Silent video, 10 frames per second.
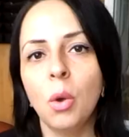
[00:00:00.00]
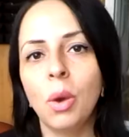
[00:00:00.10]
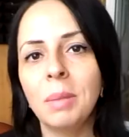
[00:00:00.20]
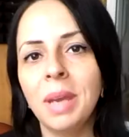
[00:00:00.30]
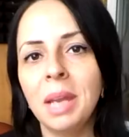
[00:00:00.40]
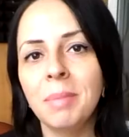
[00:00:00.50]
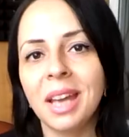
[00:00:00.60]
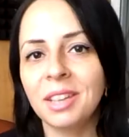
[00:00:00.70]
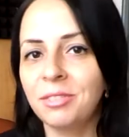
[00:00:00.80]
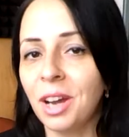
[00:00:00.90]
When me and
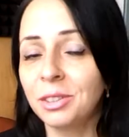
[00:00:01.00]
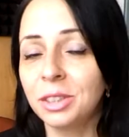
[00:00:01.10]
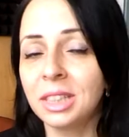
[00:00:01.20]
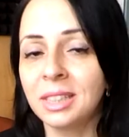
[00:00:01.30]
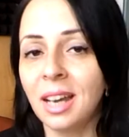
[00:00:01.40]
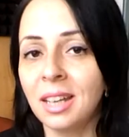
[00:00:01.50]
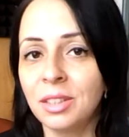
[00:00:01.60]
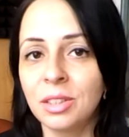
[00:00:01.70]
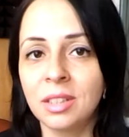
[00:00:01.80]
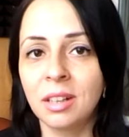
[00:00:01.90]
my co-founder
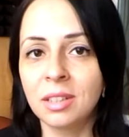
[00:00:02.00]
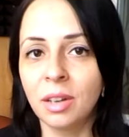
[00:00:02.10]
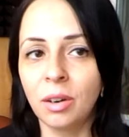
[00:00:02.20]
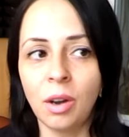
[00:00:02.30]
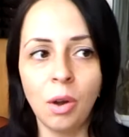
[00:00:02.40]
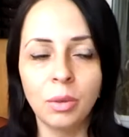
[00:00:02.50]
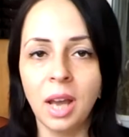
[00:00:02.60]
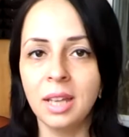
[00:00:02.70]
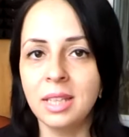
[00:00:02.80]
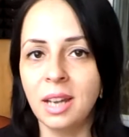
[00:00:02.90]
decided to start our own
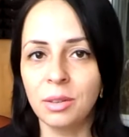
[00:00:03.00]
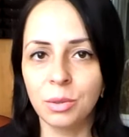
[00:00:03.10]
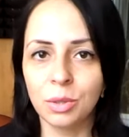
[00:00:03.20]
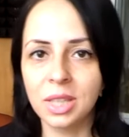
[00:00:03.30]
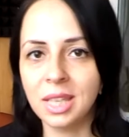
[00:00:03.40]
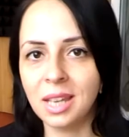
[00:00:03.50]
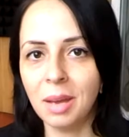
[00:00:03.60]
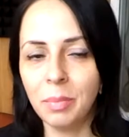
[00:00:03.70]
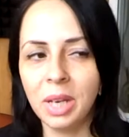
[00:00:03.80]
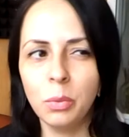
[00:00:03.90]
IT outsourcing
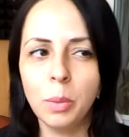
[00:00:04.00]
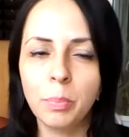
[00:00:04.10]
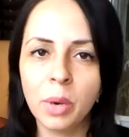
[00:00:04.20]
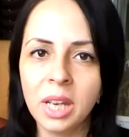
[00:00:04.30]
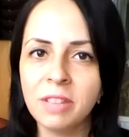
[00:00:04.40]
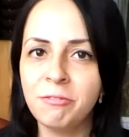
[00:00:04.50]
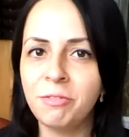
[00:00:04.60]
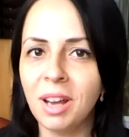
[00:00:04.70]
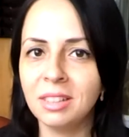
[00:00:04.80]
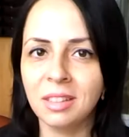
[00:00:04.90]
company, we pretty
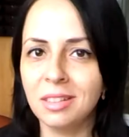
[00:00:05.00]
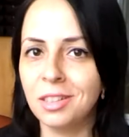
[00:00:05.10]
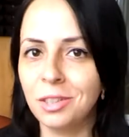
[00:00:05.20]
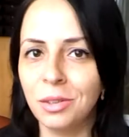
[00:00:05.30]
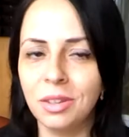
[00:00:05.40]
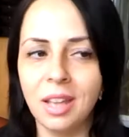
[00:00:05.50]
fast understood